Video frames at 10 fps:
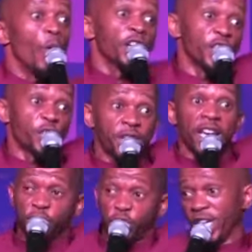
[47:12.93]

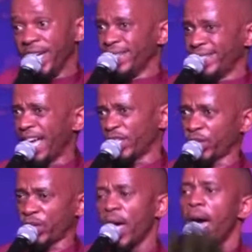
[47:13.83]
receive
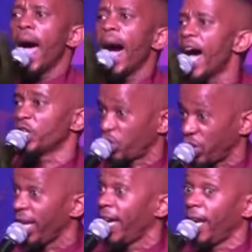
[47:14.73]
Jesus
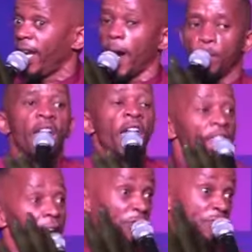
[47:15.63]
until
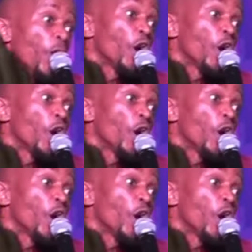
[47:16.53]
the full